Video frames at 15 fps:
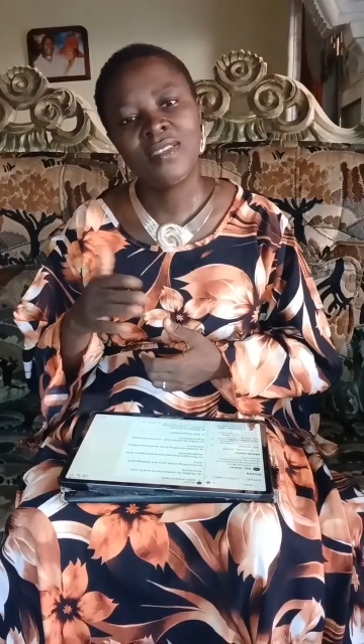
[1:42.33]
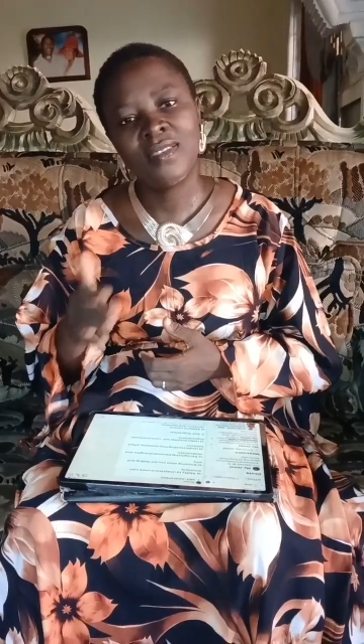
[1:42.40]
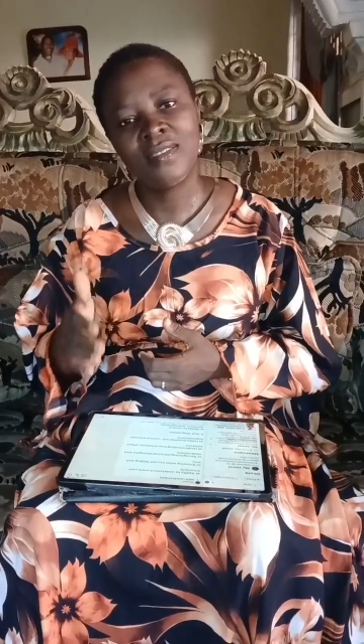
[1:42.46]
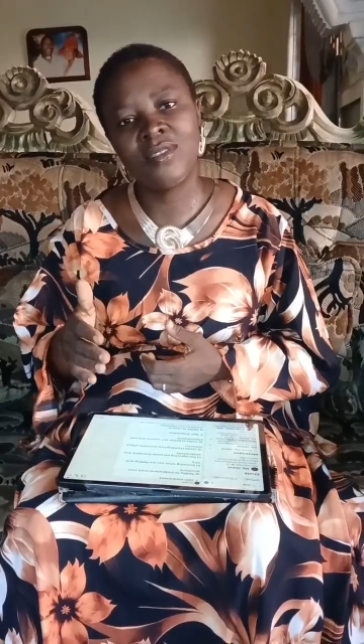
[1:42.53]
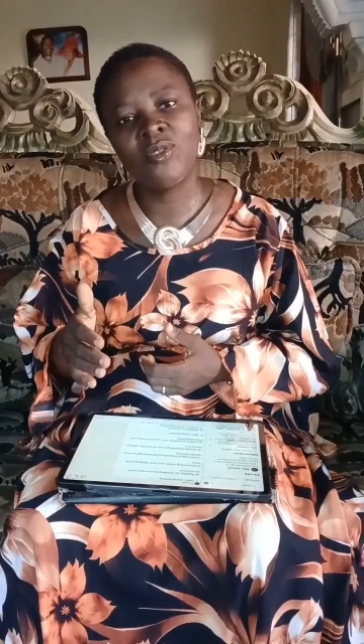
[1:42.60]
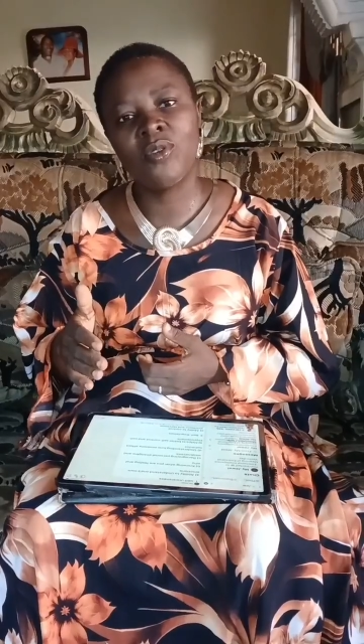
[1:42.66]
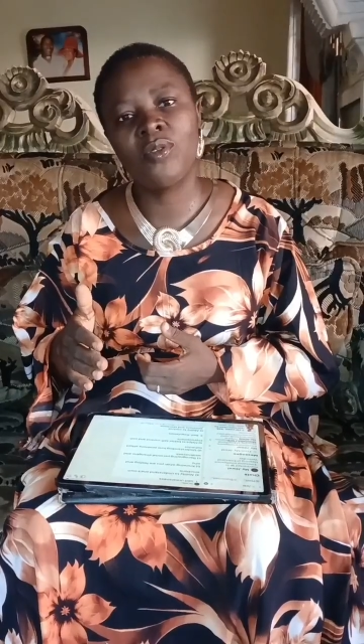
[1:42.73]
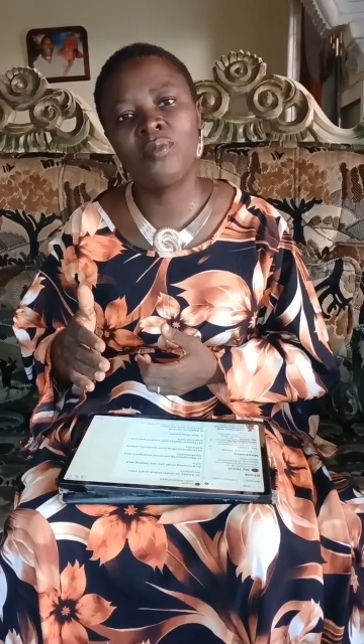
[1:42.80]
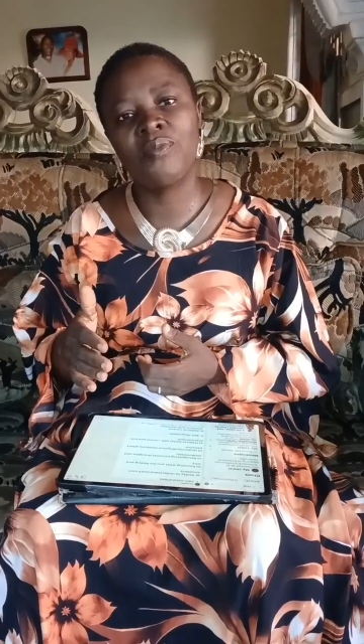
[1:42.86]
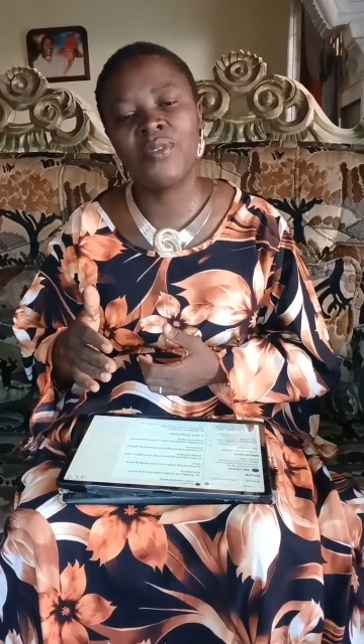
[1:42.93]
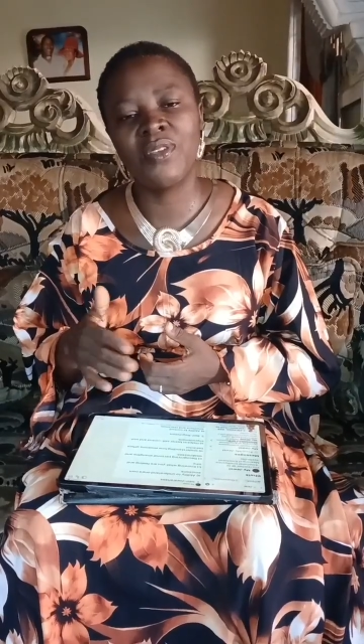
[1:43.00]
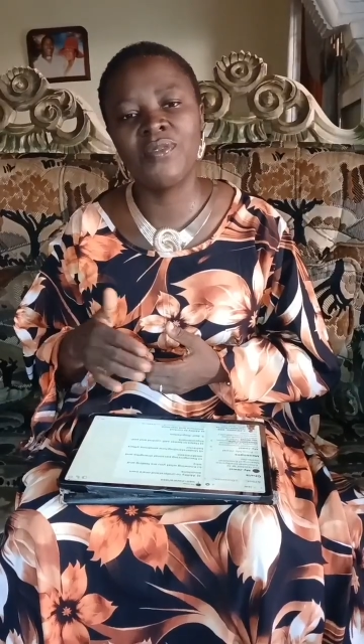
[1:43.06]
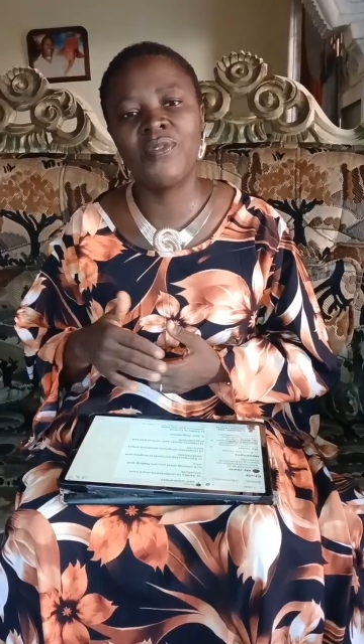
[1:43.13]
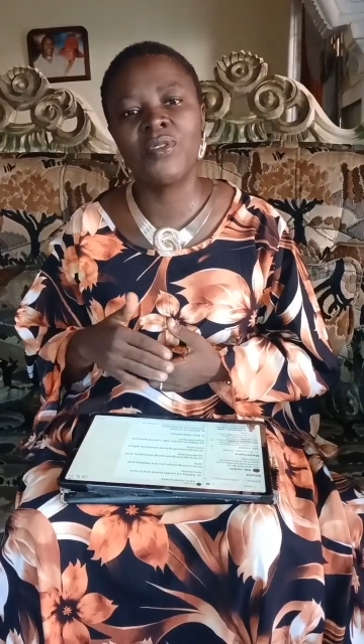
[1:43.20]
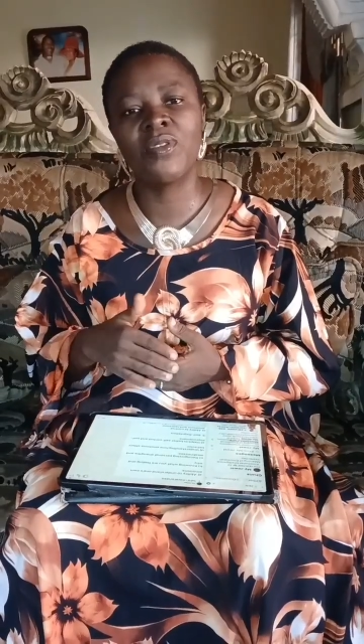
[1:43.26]
your
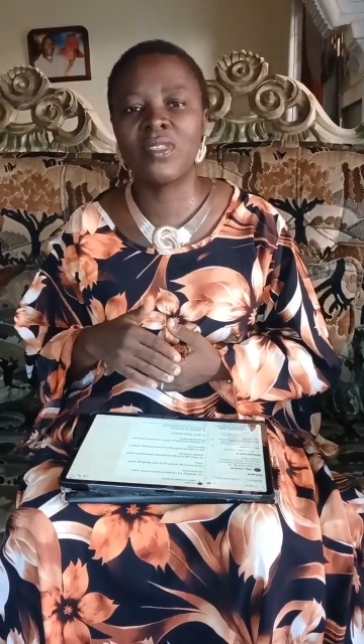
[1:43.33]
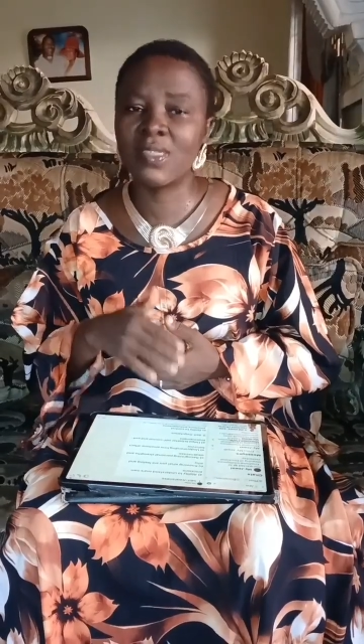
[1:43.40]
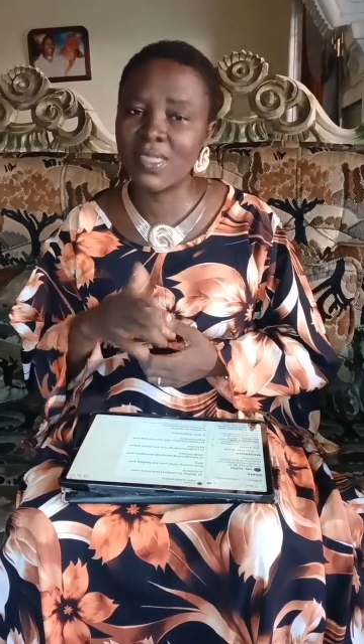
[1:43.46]
behavior.